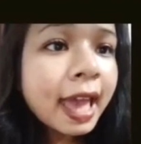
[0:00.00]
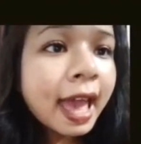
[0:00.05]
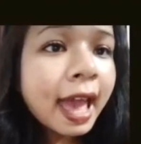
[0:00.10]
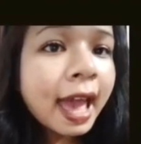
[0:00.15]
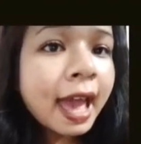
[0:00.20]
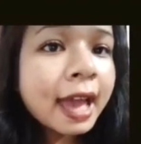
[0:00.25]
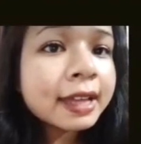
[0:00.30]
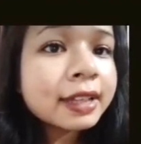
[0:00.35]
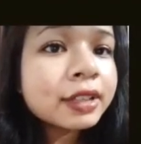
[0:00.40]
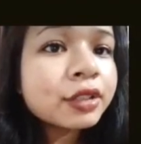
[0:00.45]

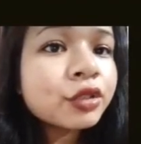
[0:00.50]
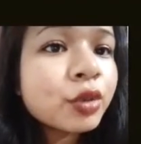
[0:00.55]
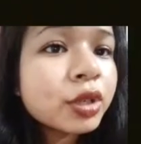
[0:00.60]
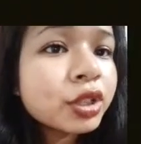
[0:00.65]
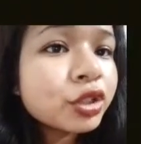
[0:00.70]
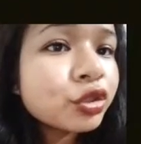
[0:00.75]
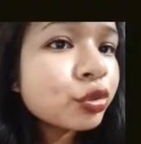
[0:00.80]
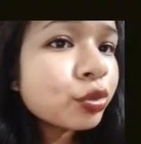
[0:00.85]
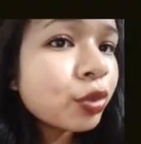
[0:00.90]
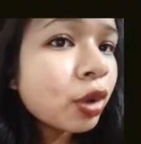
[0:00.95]
and
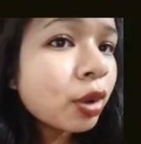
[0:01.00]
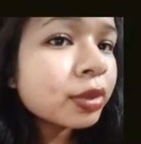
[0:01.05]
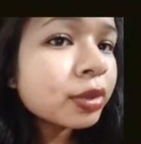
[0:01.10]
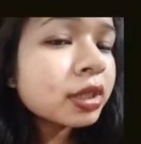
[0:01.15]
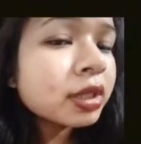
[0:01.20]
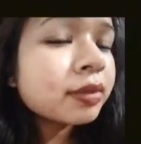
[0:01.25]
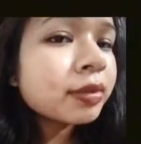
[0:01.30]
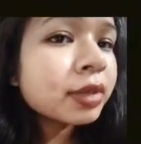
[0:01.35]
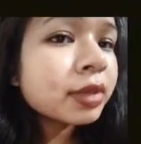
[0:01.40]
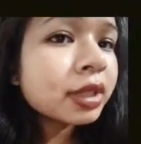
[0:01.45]
22
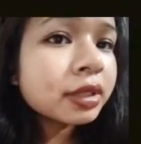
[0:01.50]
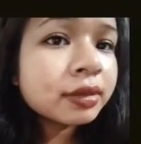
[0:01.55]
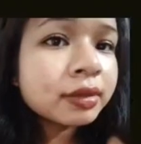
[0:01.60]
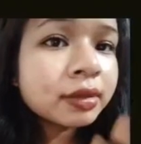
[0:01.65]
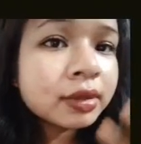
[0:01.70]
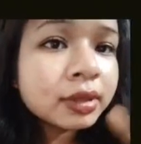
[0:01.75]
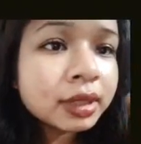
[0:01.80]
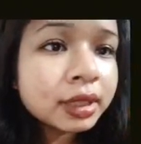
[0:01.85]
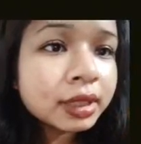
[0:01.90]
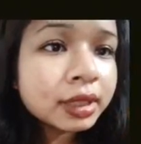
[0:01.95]
prominent
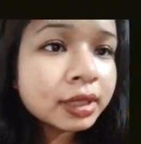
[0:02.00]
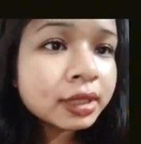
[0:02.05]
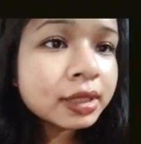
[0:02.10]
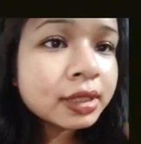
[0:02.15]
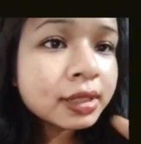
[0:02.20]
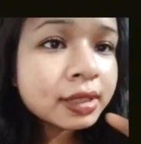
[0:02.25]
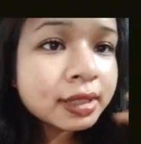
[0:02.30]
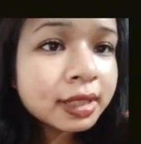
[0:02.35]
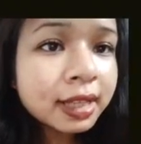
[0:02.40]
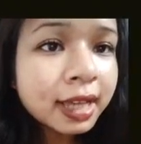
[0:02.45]

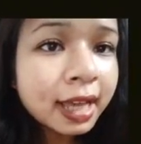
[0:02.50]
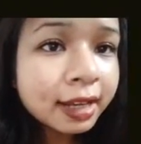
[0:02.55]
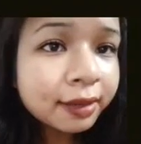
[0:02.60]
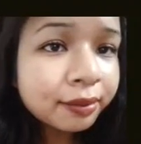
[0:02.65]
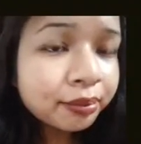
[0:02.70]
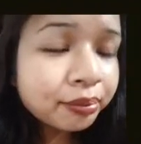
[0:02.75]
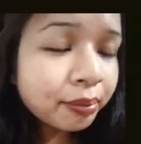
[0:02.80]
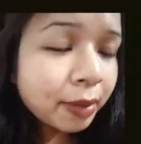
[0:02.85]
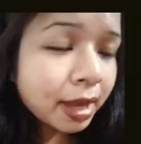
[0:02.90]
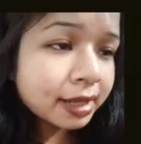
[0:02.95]
leaders, they had
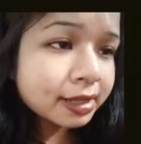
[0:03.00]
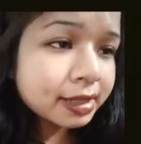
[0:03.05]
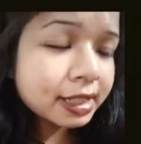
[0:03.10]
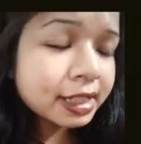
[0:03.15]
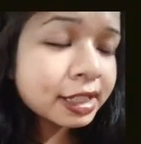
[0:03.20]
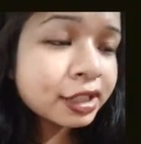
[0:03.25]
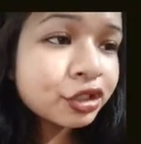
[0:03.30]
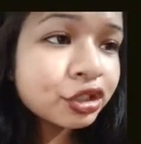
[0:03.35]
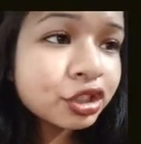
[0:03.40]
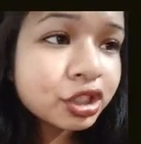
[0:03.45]
met
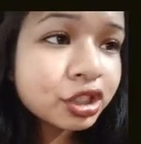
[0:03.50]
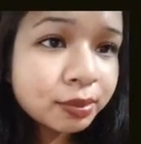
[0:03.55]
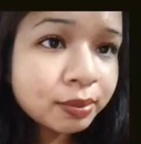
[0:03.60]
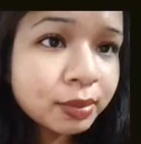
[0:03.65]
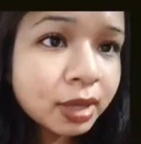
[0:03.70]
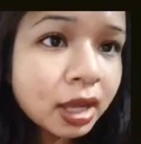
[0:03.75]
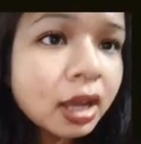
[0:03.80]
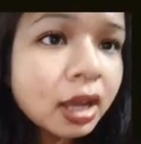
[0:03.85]
in Shimla